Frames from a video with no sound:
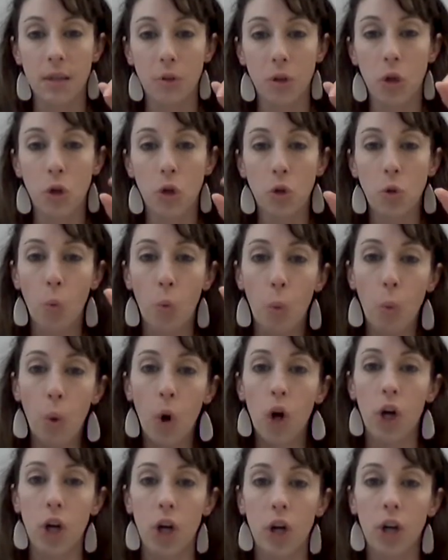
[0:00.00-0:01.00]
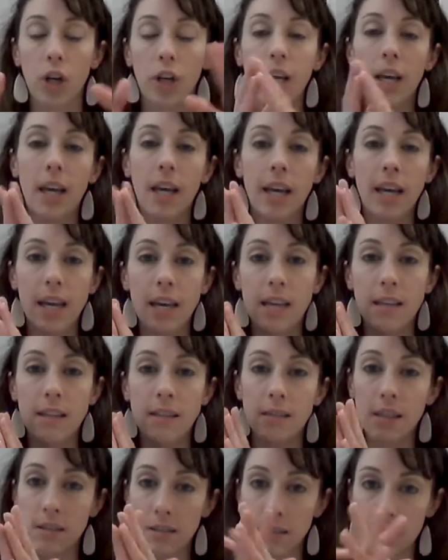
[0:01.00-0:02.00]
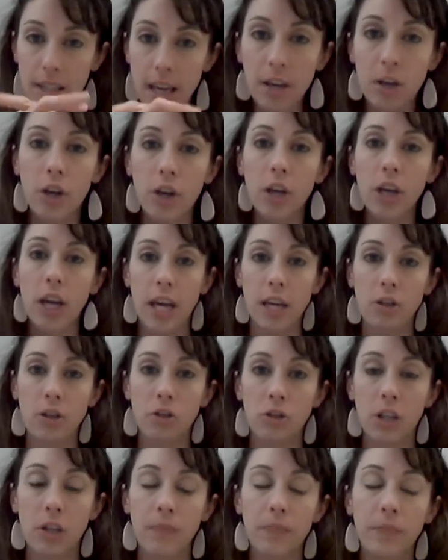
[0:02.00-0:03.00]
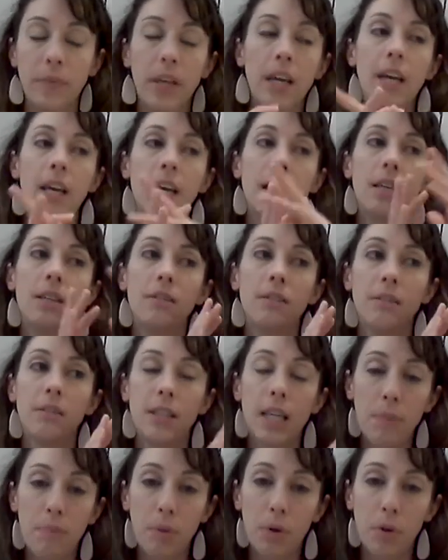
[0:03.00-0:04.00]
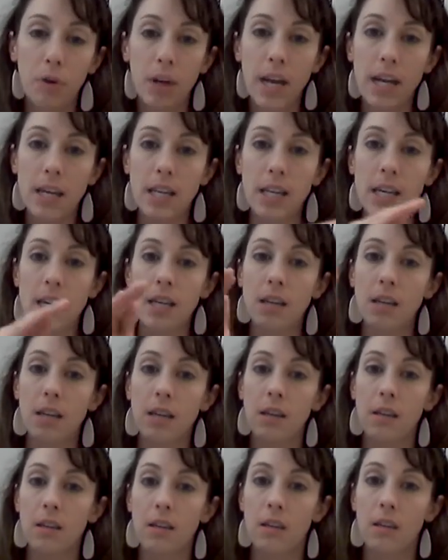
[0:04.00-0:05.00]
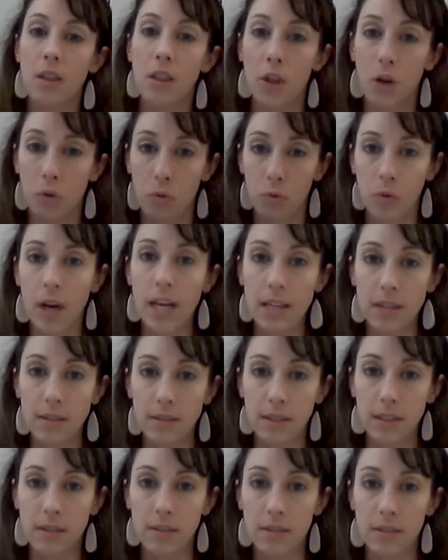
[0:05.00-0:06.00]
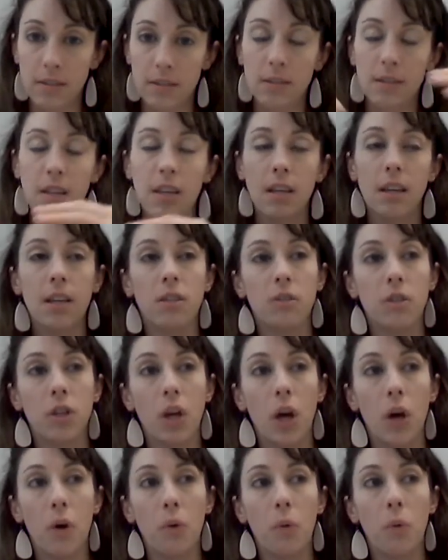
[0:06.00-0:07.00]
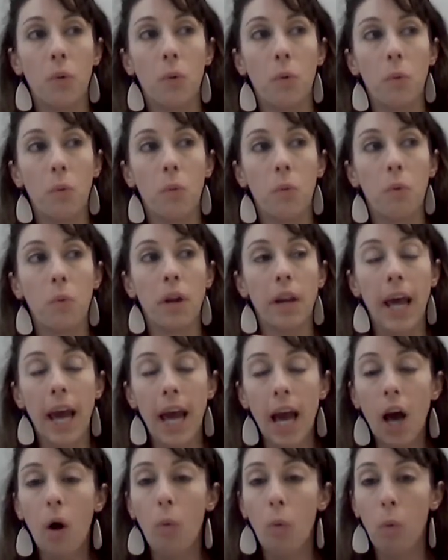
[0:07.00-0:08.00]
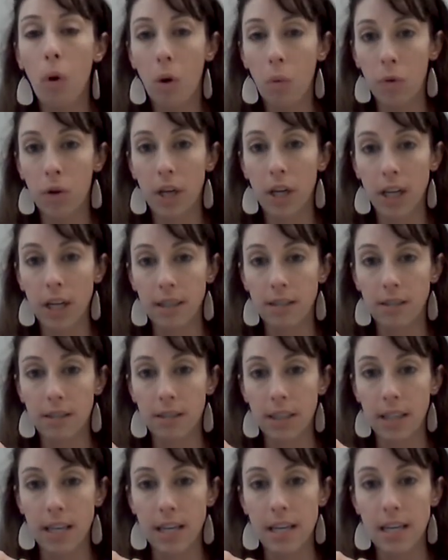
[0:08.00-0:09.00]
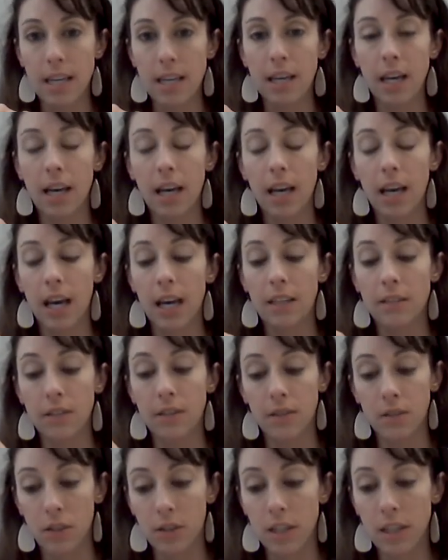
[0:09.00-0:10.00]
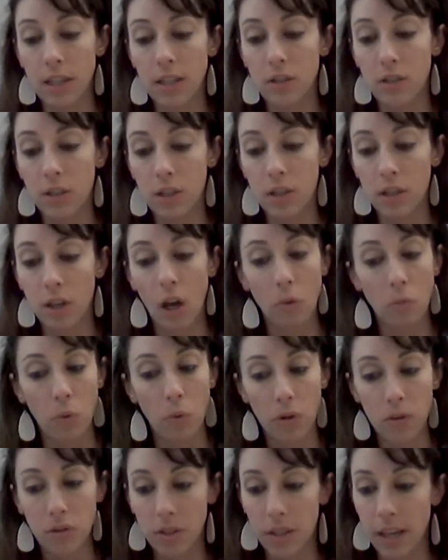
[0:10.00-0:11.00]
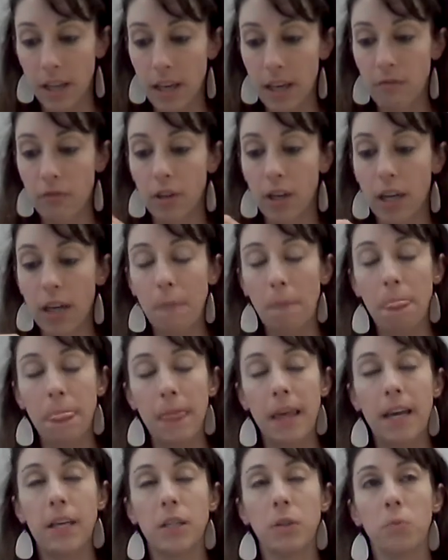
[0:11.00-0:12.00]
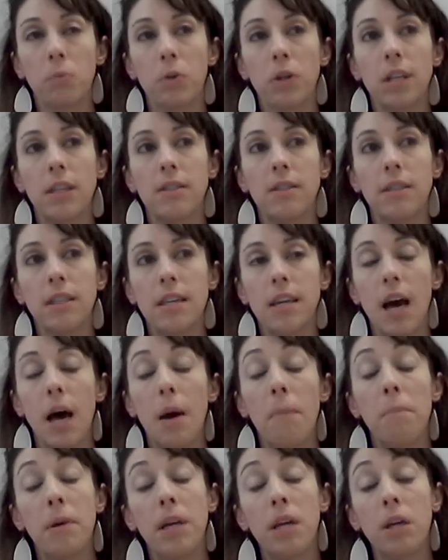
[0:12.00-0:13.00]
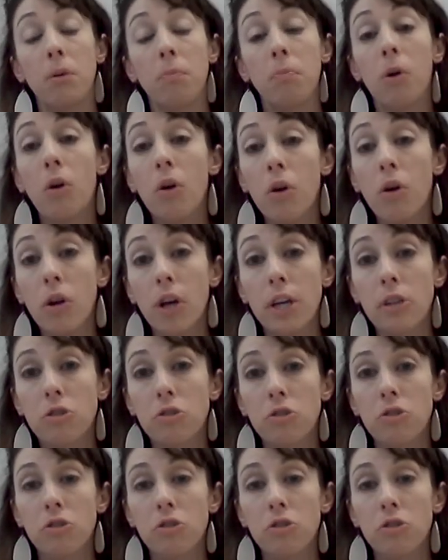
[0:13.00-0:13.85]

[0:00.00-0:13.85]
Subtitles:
the new word is segregation, separating the races. So now what we're going to see, since there is no more slavery, is we're going to see a big push